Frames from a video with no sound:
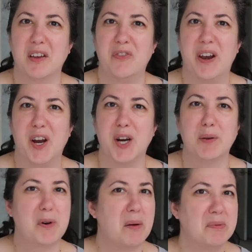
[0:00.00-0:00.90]
of
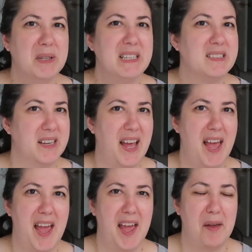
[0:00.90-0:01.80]
vinegar probably
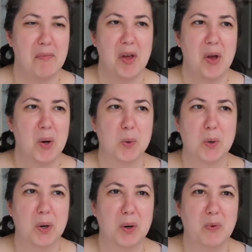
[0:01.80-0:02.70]
today
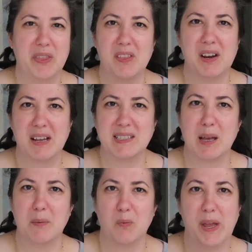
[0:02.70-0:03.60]
or within the next
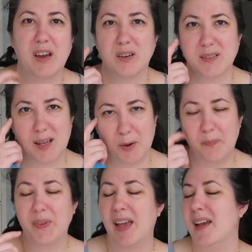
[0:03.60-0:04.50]
week or so.
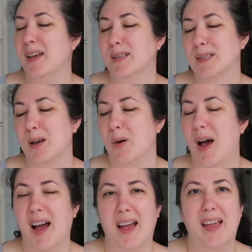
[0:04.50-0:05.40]
So
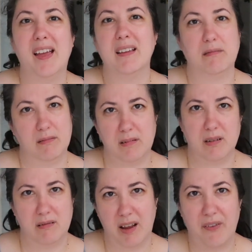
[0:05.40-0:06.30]
I
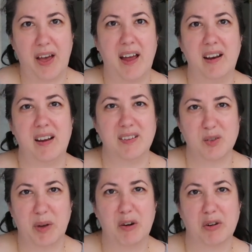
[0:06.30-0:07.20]
have added it
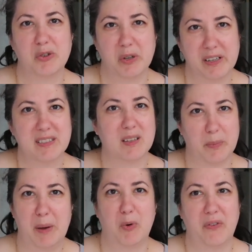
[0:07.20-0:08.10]
to my grocery list to
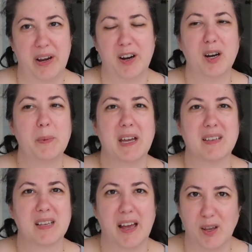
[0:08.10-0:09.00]
buy more vinegar
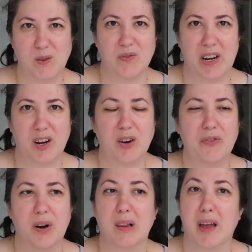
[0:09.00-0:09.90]
because I use vinegar
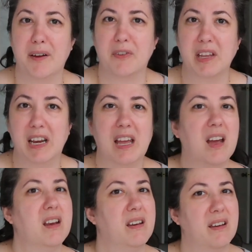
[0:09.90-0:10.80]
for a lot of
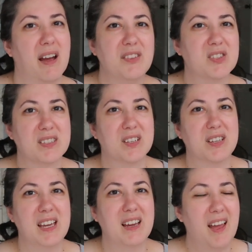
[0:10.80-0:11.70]
cleaning, not just
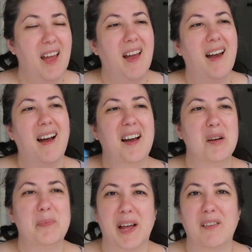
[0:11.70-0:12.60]
cooking,
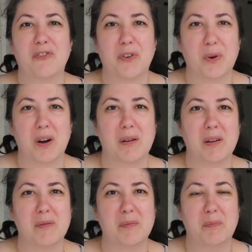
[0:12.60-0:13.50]
but for
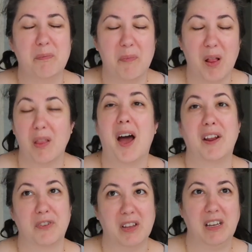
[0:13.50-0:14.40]
a lot
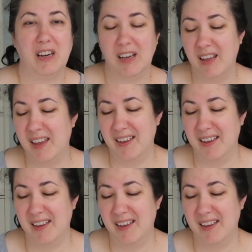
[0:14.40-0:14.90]
of cleaning.